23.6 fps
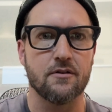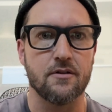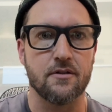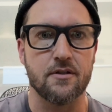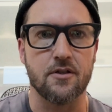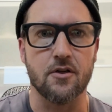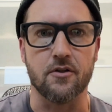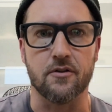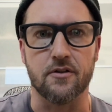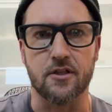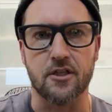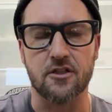
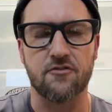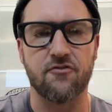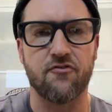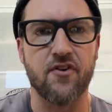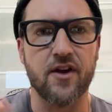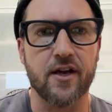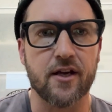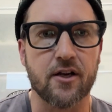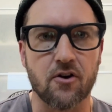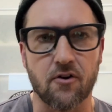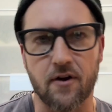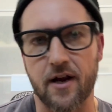dude, these
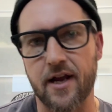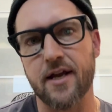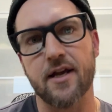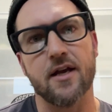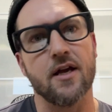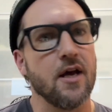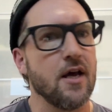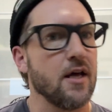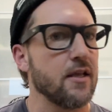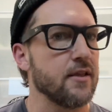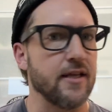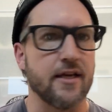fit great.
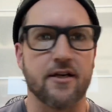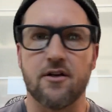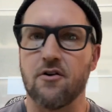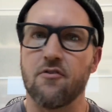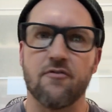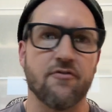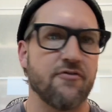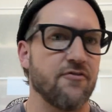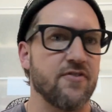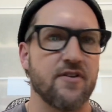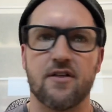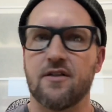They
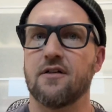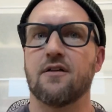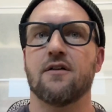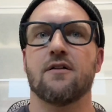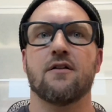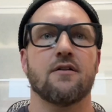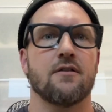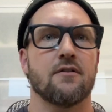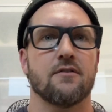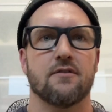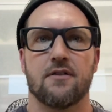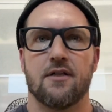don't
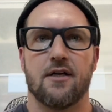feel